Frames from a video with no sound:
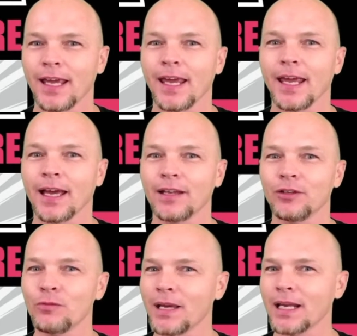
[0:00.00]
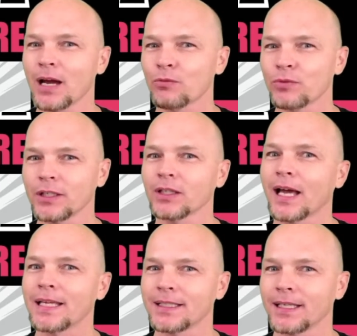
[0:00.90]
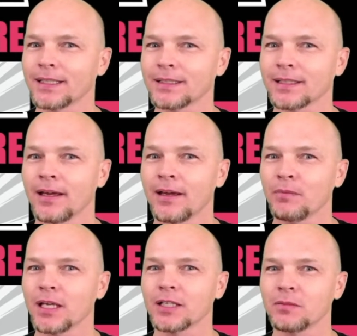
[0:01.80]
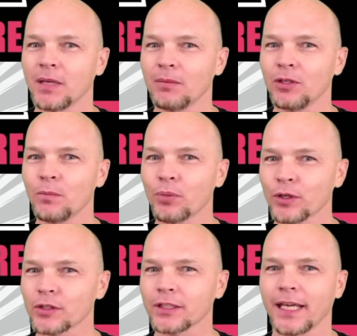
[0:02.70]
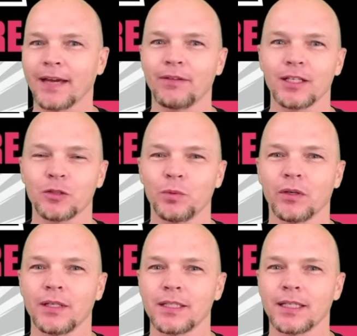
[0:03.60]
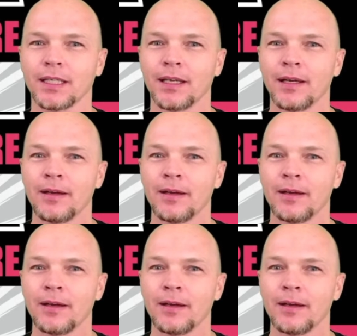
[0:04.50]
And you may not realize this because maybe you personally haven't experienced it,